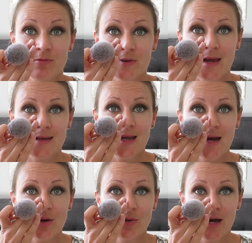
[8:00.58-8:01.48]
forget
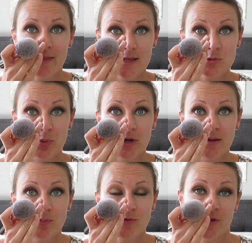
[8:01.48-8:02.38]
now at this
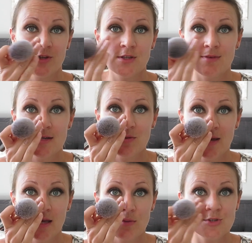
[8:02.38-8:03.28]
point, before you do the rest of your
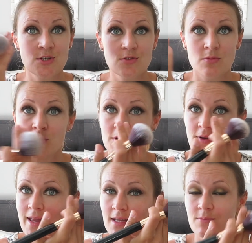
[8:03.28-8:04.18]
makeup, to just remove
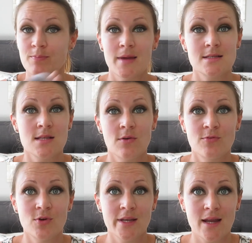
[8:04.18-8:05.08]
any bits that have
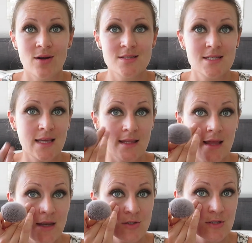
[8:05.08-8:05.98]
fallen out underneath
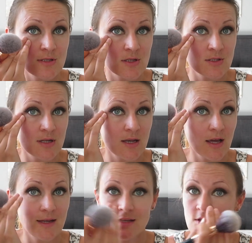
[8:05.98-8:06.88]
and just to
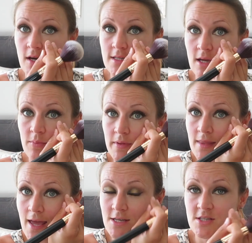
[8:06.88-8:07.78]
lightly tidy up
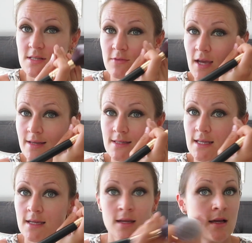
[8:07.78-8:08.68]
the edges if you had
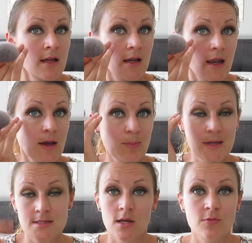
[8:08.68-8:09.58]
any like
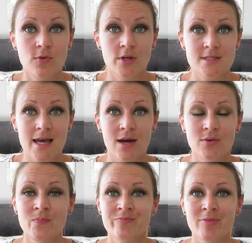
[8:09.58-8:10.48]
bits that had fallen
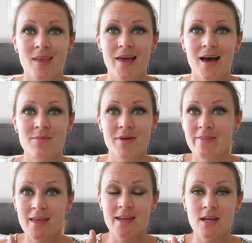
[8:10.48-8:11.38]
down. And
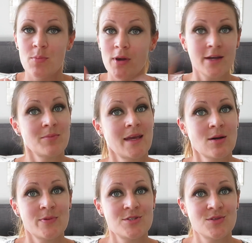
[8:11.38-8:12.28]
then apply your
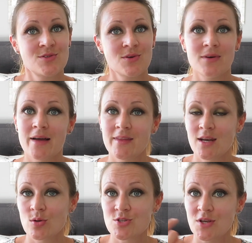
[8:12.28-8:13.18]
makeup as usual, and then
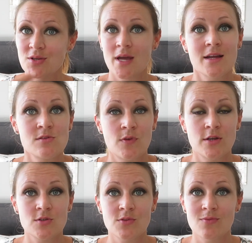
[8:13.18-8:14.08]
I'll show you how to
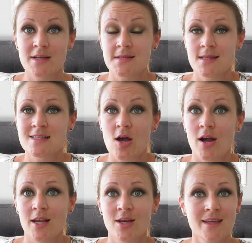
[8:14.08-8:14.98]
finish off the rest of this
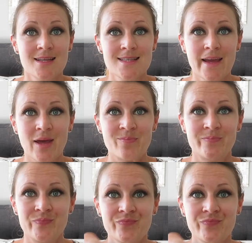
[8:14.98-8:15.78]
eye look in a second.